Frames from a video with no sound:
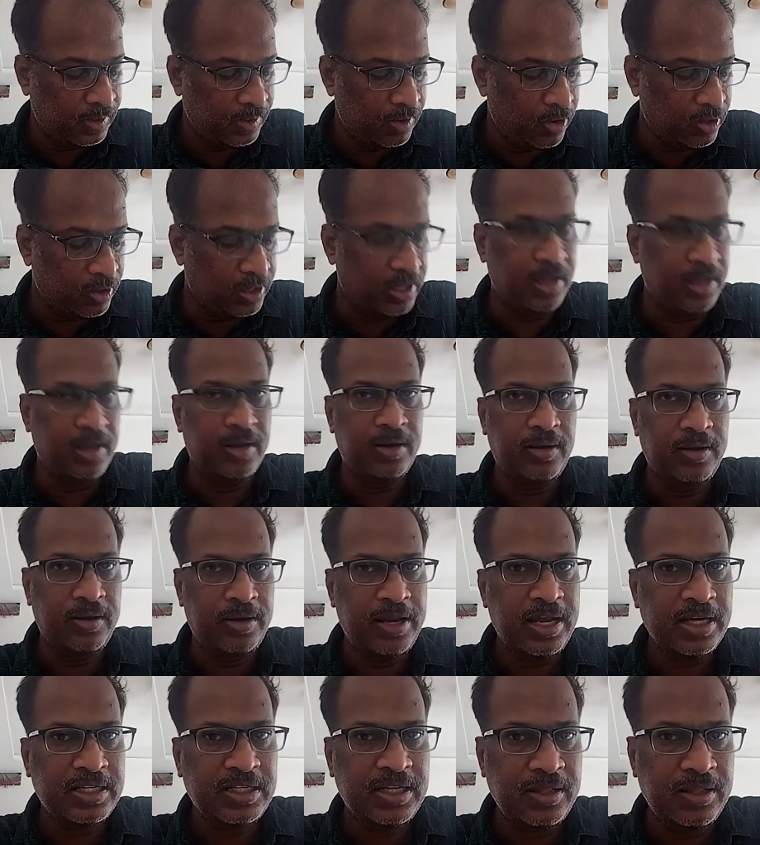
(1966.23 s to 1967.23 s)
okay.
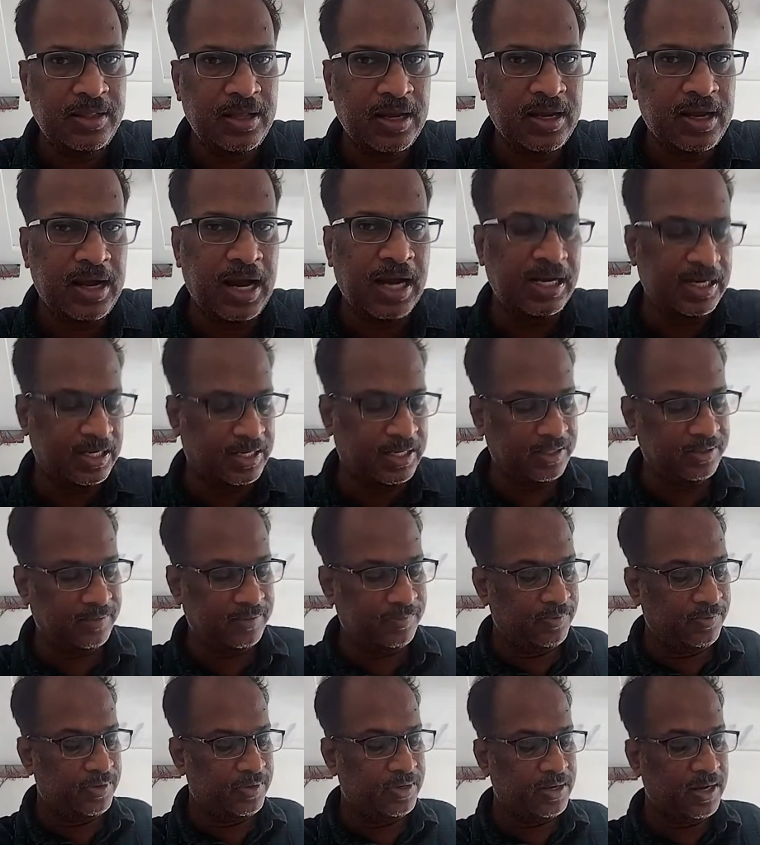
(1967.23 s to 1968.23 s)
Next is a cult.
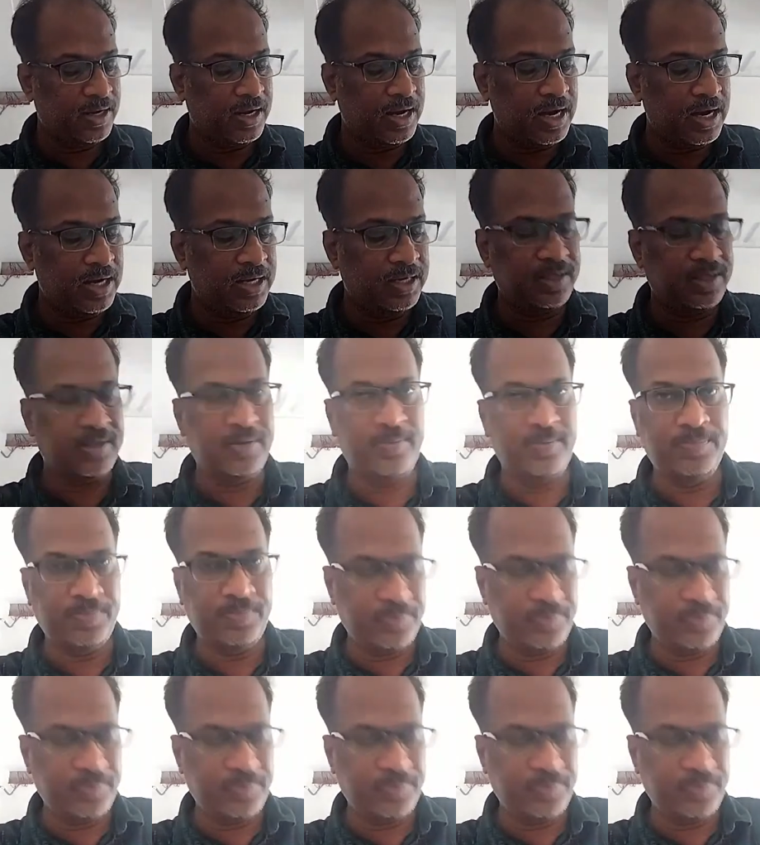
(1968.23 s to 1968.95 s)
Cult.